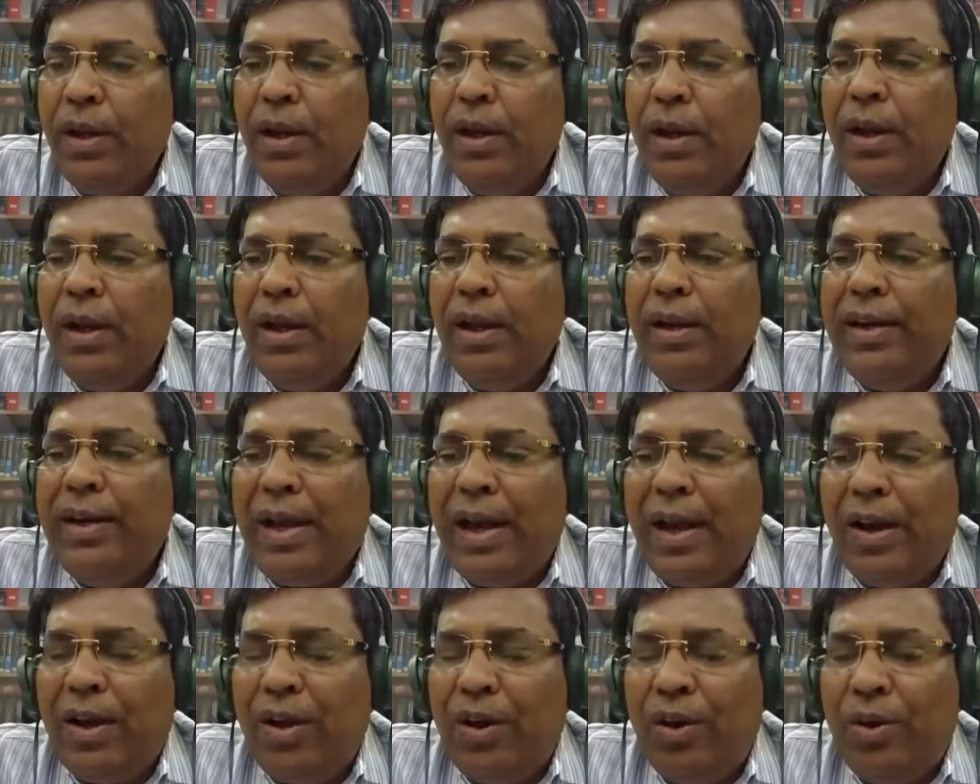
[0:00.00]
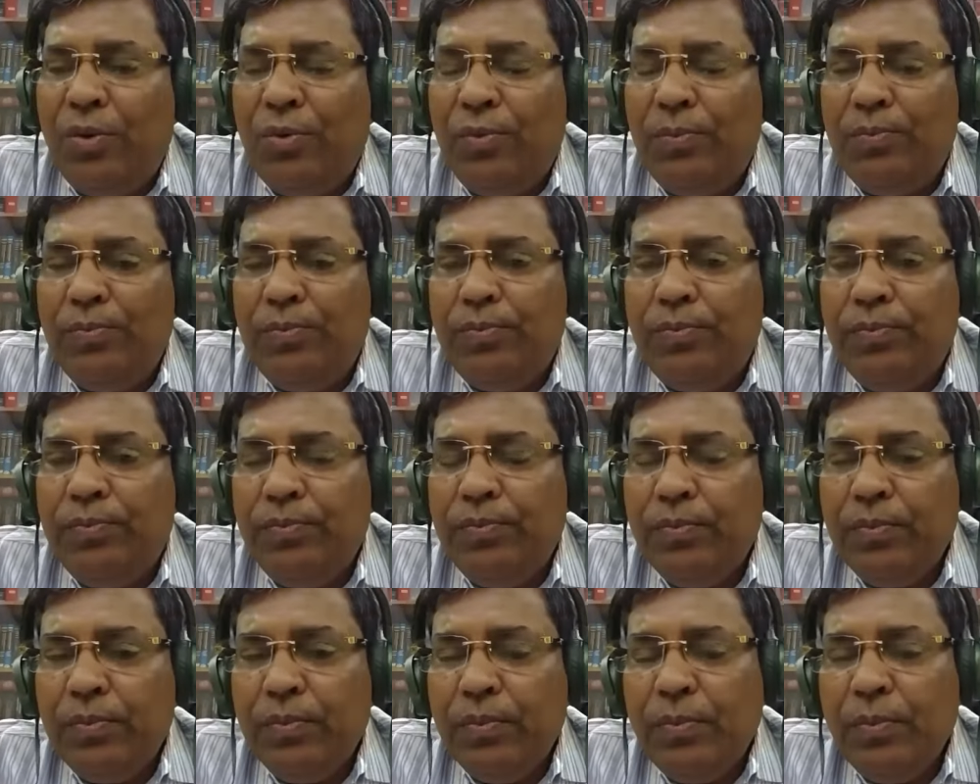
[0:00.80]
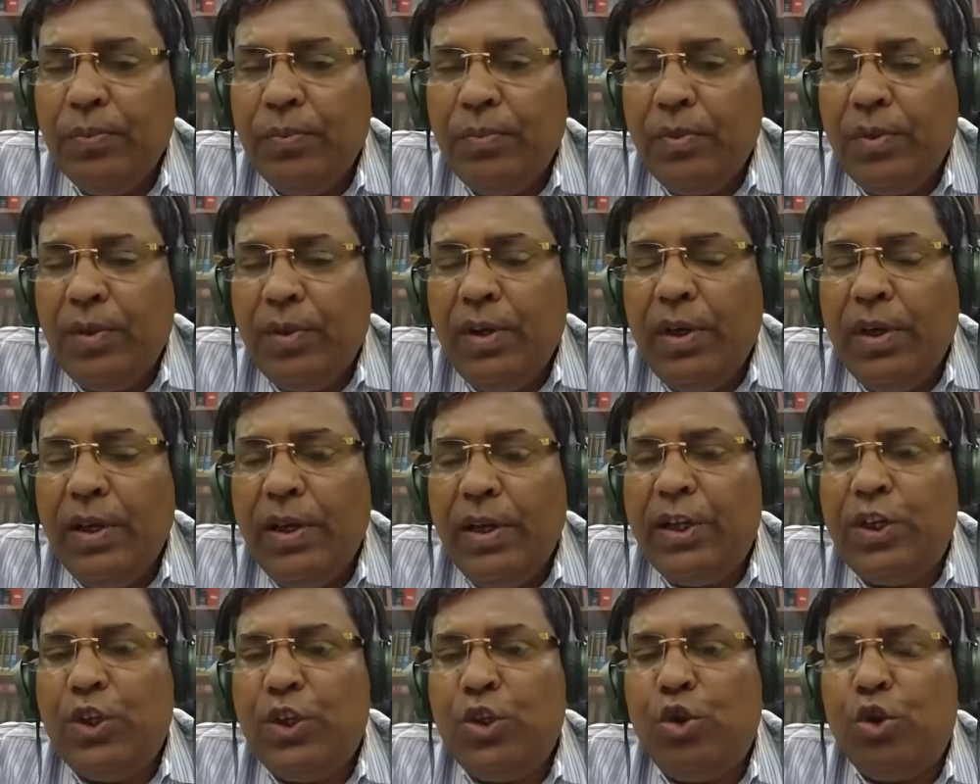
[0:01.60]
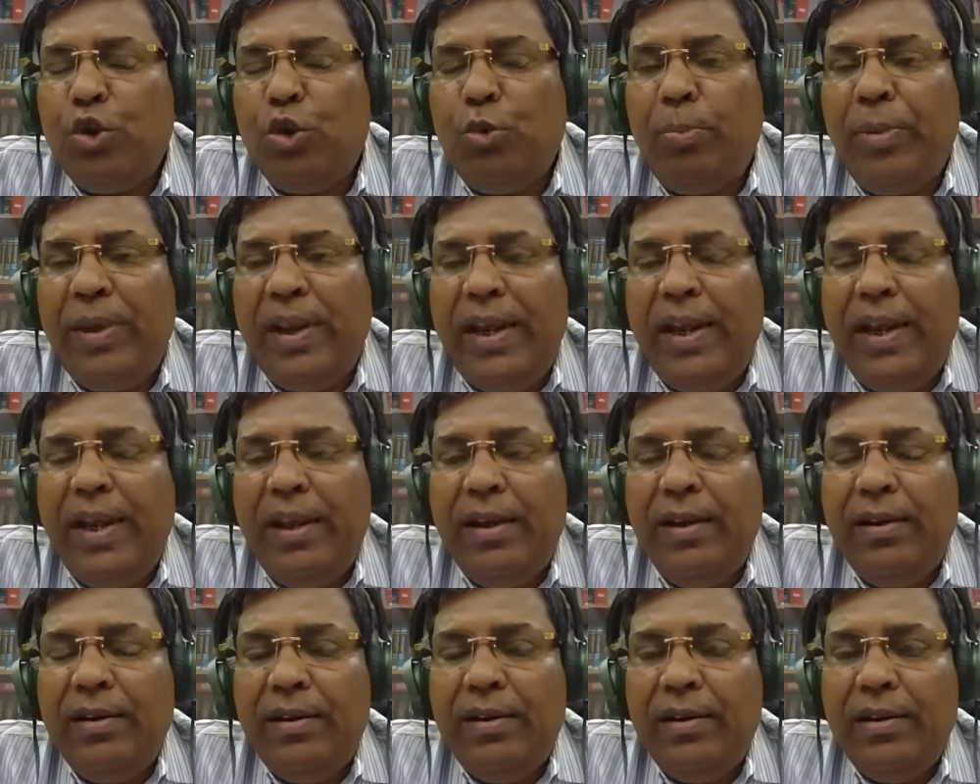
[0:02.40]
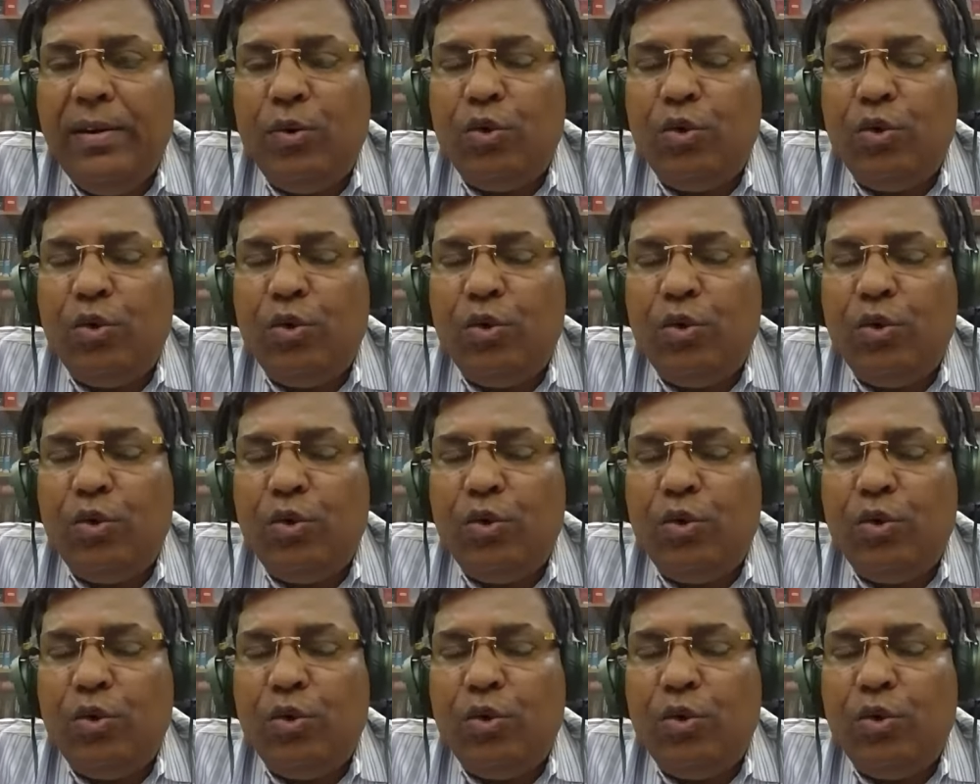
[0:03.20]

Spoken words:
Now, it should be